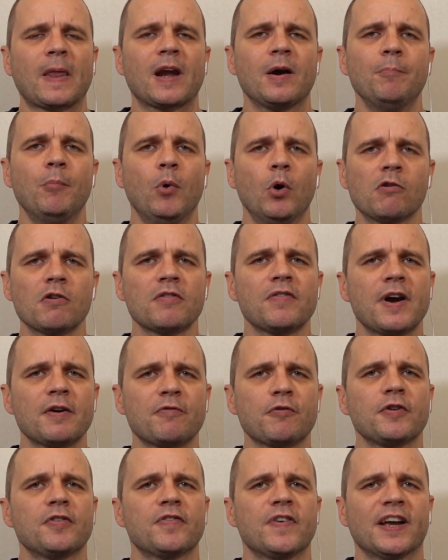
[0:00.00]
More of
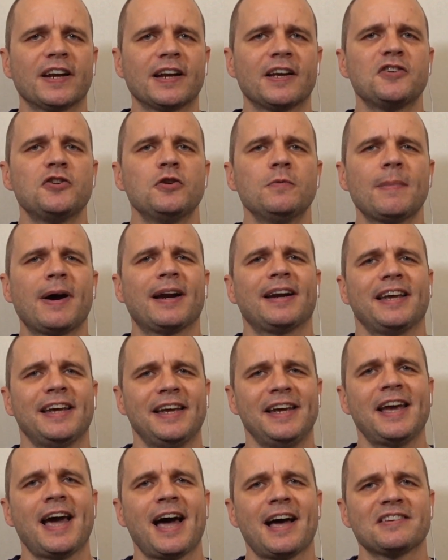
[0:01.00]
everything that
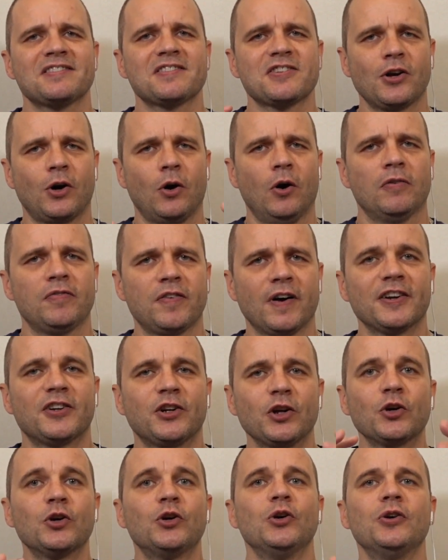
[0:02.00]
humanity has to offer,
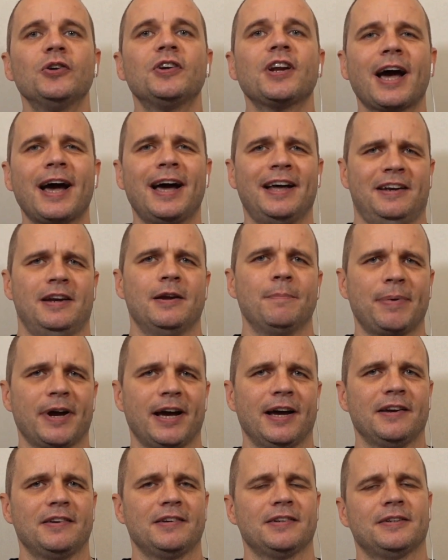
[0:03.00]
the good and the
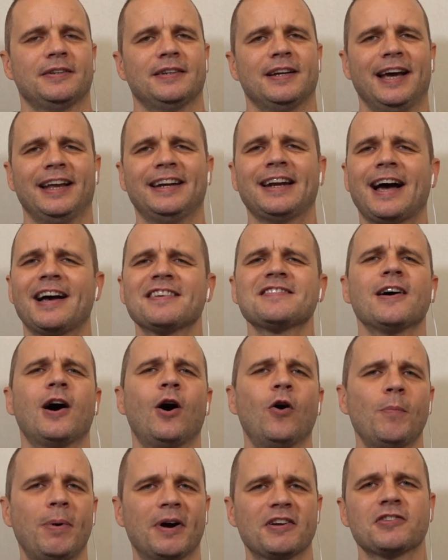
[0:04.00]
bad. And that has a
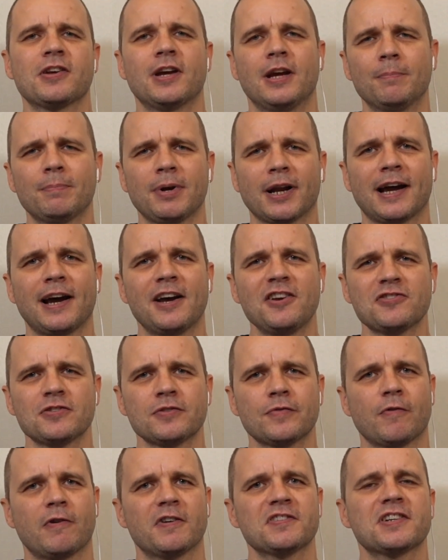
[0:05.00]
whole bunch of
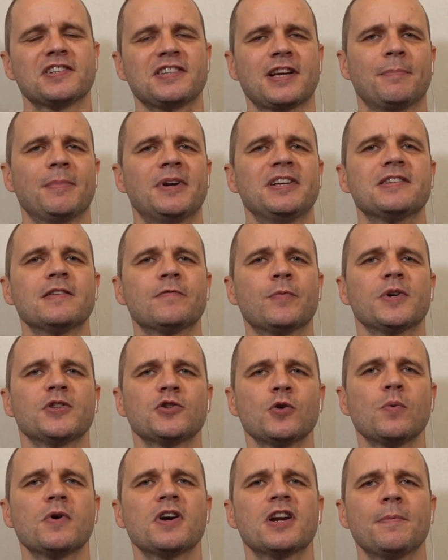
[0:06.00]
implications for us, because that means if we're
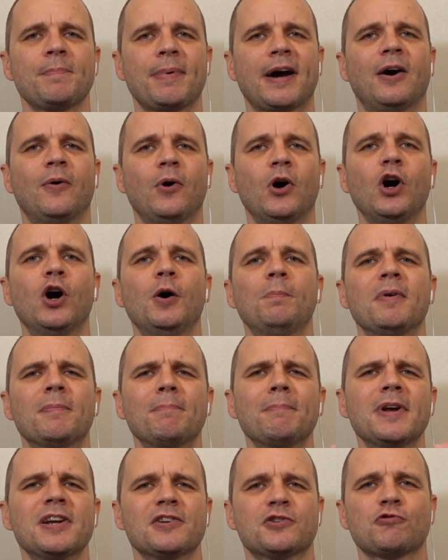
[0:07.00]
talking about
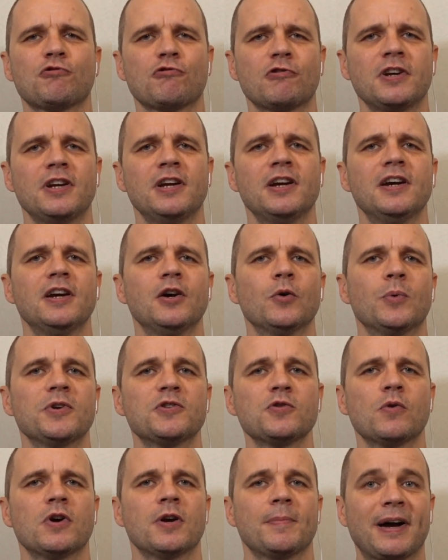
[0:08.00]
urban ministry, we're
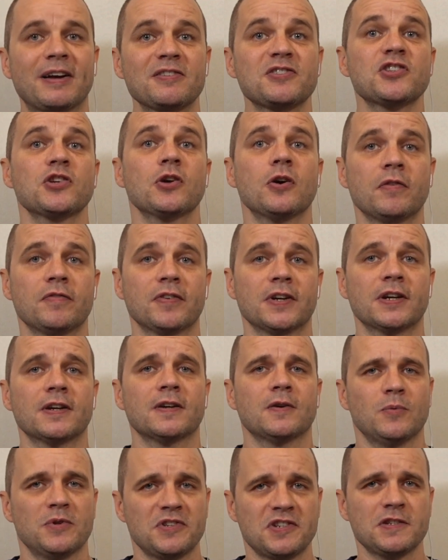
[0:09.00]
talking about serving,
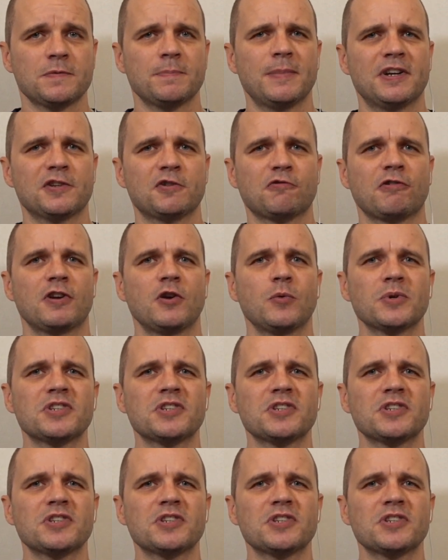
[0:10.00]
which is ministry.